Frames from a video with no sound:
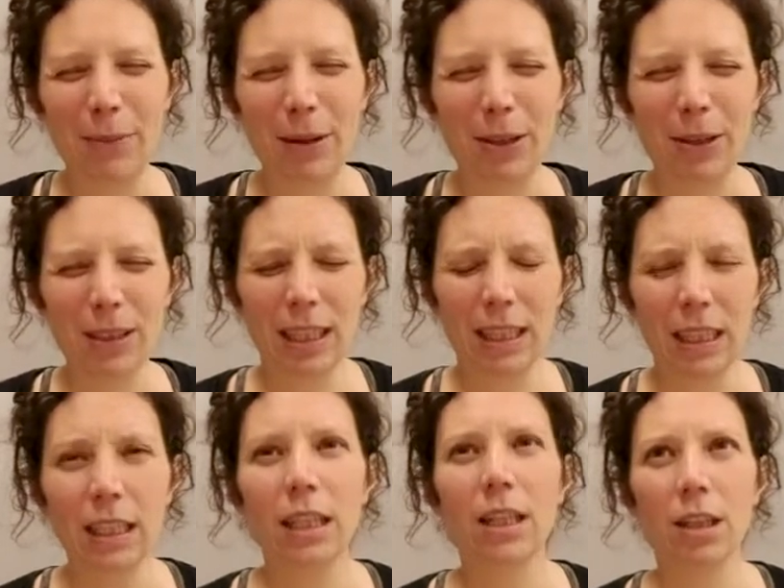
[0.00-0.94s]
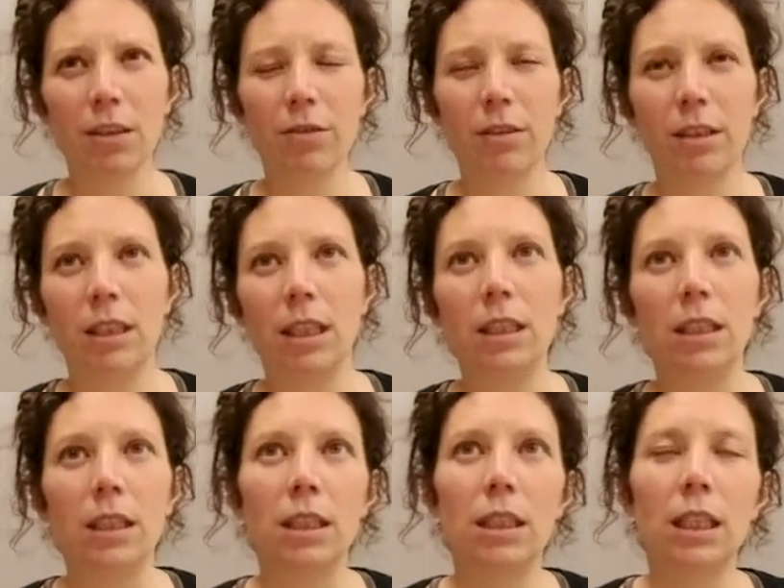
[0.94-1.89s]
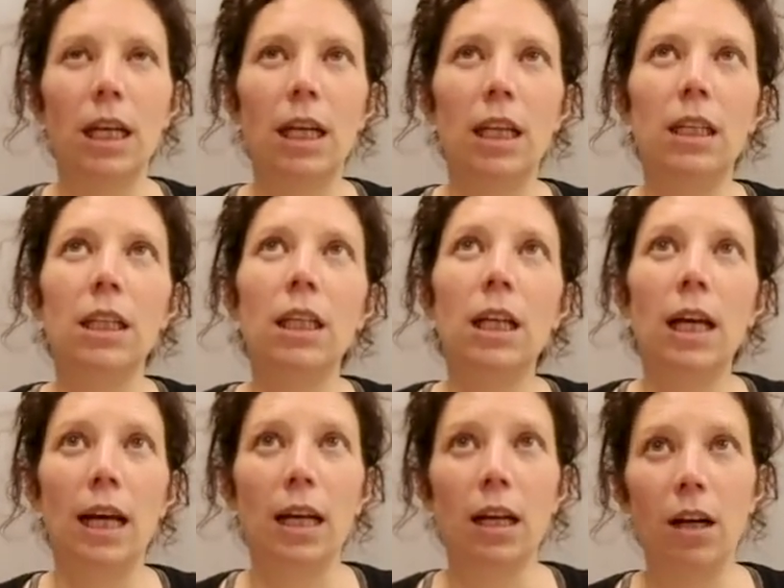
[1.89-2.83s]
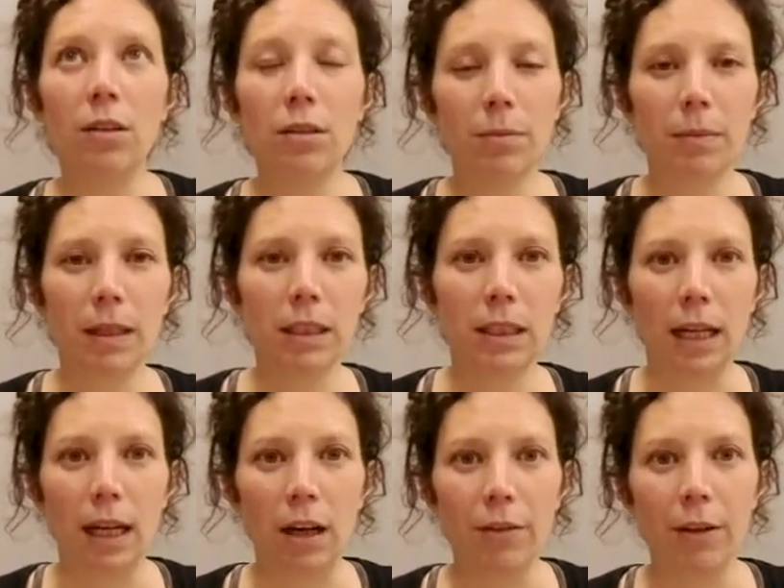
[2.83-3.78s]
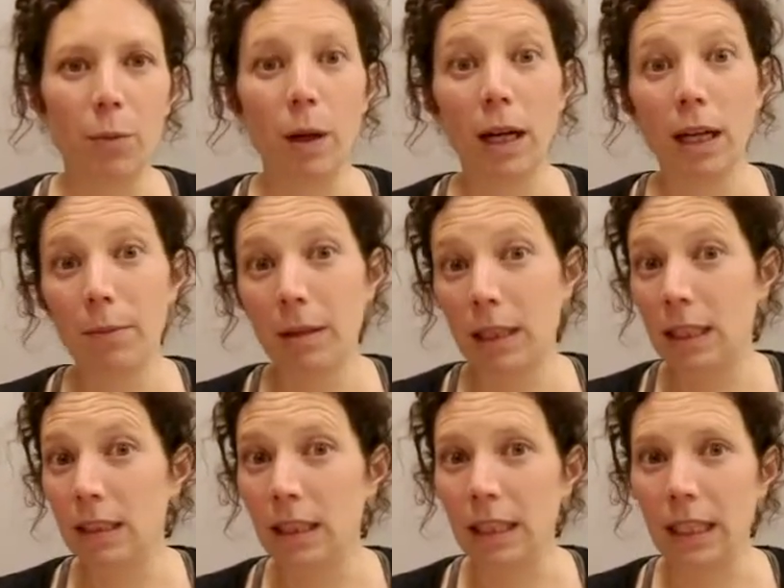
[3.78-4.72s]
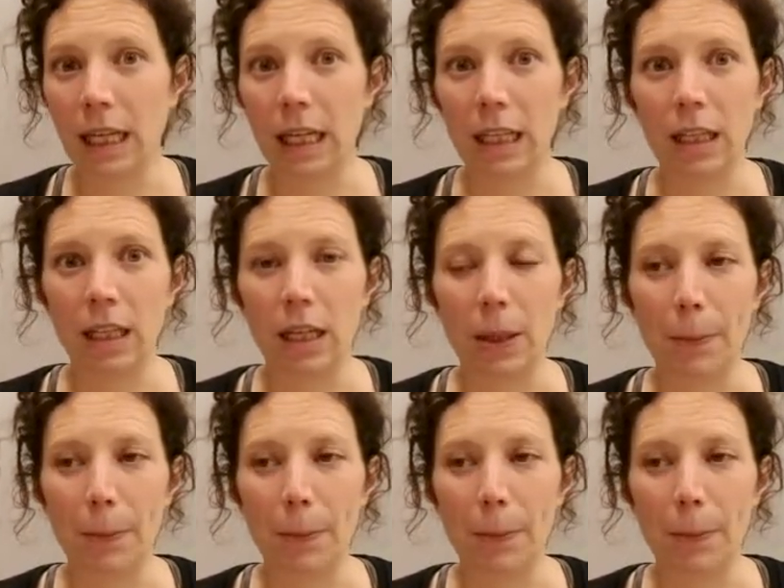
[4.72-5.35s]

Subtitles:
Because I need a lot of transitions and encounter myself and why I'm eating, and